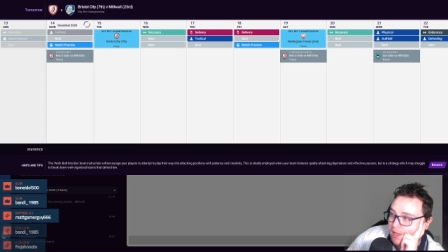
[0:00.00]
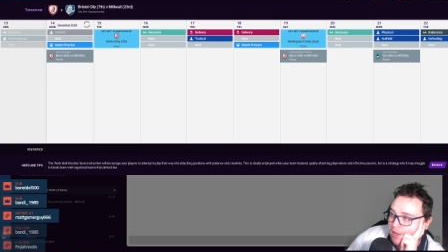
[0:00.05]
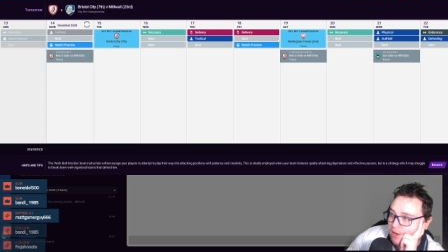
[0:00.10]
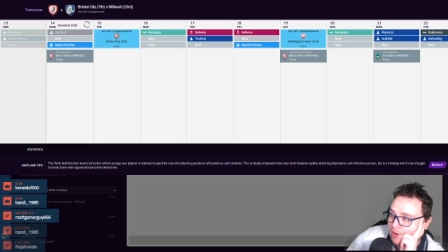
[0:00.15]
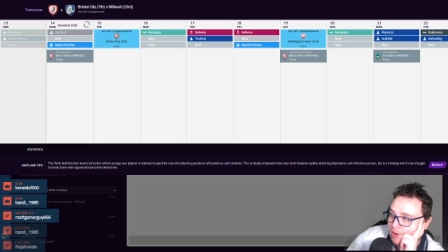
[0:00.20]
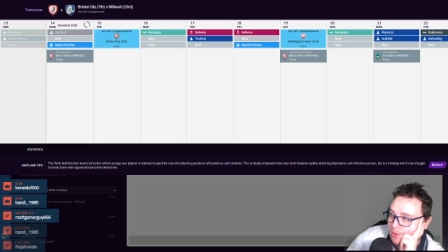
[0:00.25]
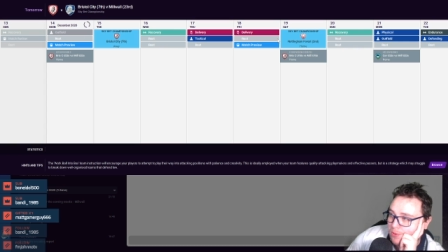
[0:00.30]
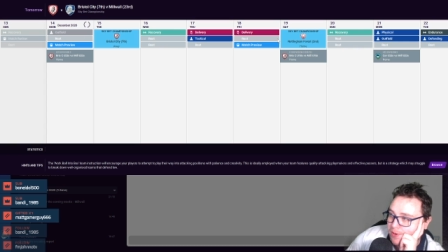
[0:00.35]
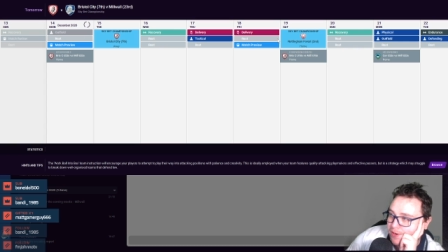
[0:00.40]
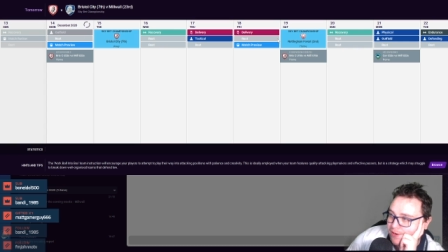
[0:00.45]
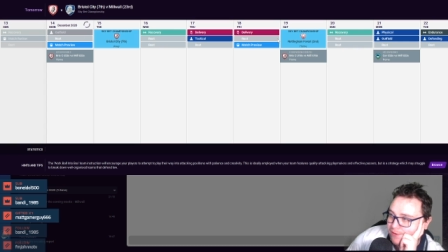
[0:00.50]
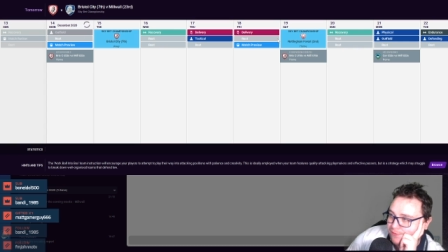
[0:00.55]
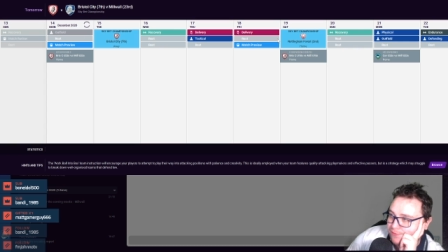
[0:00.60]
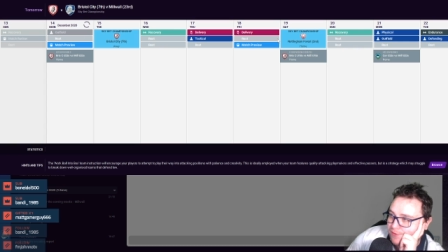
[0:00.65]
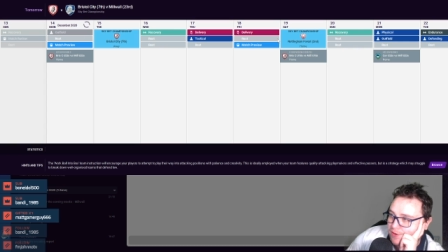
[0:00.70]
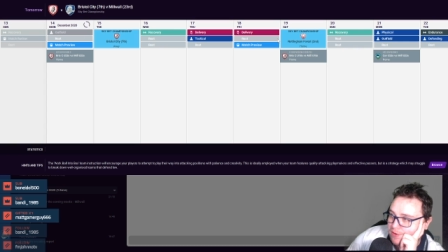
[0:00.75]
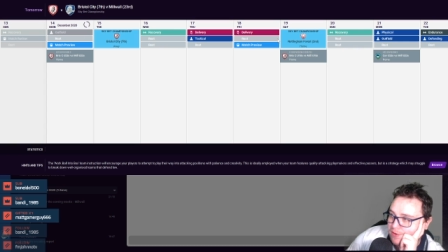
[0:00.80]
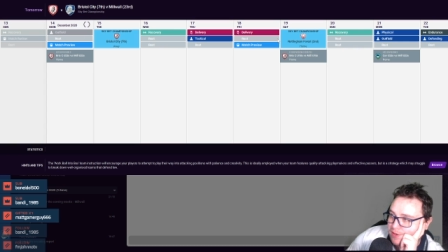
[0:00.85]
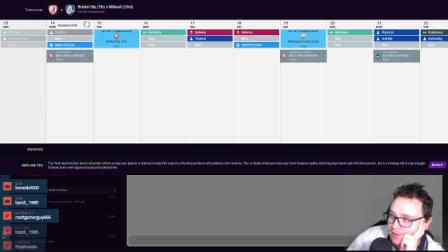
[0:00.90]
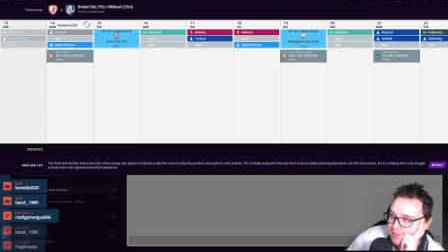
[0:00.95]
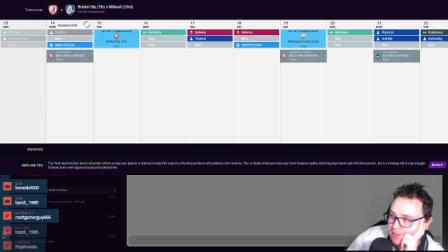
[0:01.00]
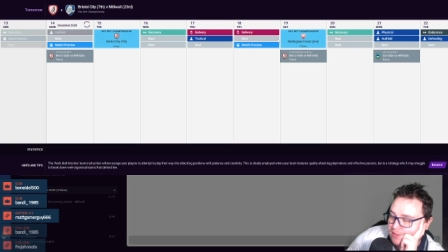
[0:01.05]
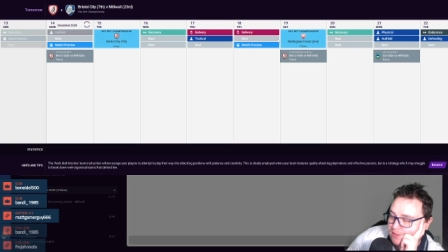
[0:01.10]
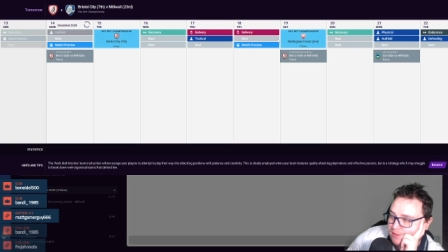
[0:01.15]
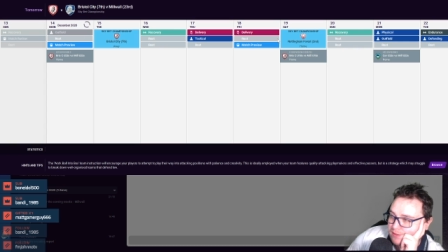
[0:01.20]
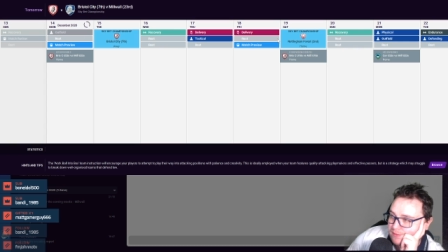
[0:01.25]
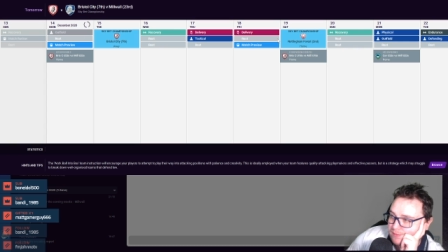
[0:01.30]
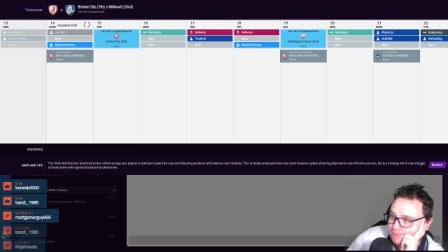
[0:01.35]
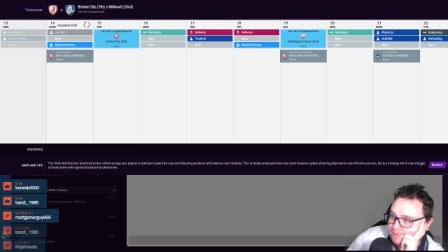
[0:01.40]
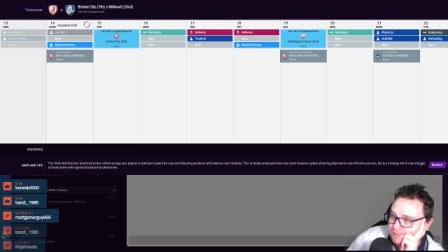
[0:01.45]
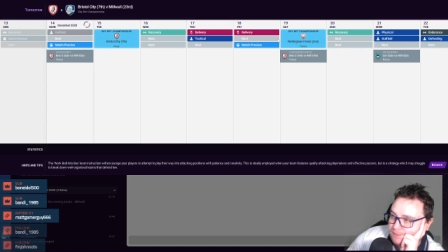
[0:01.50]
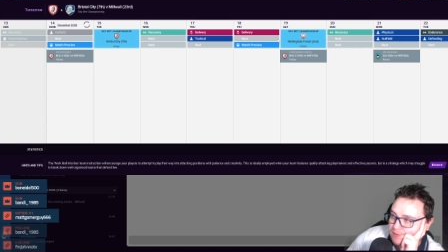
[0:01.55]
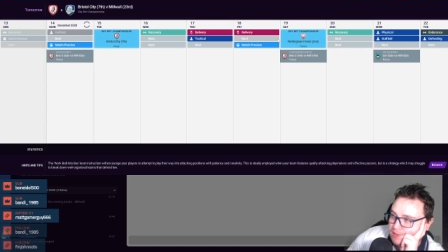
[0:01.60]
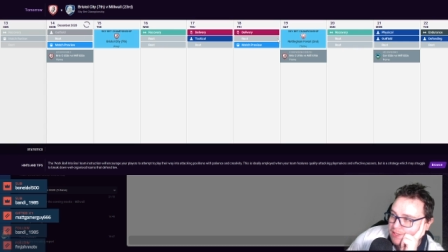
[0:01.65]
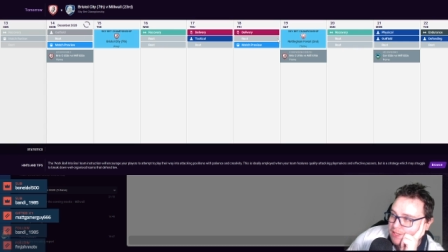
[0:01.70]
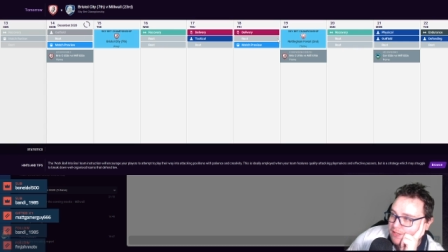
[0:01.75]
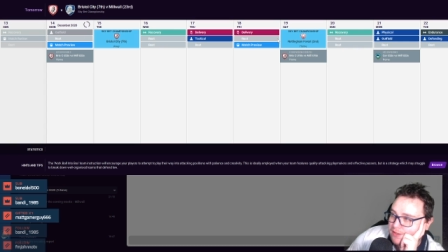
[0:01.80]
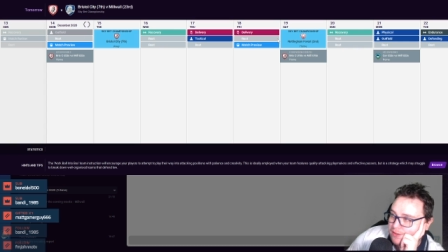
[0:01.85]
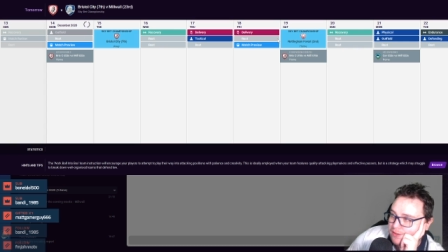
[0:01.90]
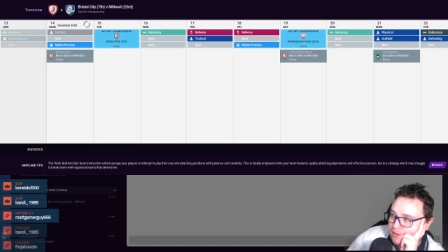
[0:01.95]
Oh, we got Forest
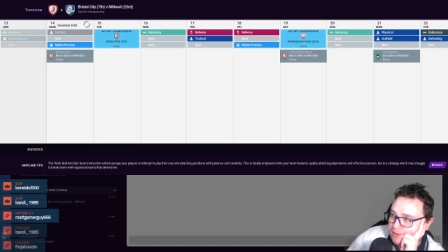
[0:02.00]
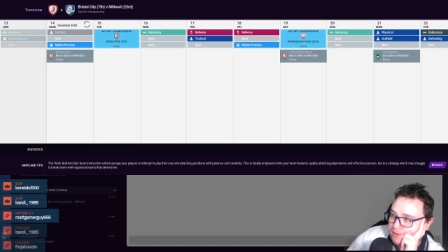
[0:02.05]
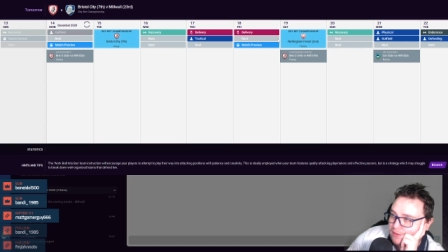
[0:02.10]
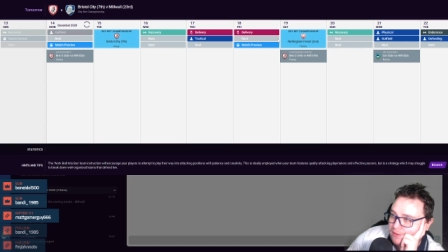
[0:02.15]
in...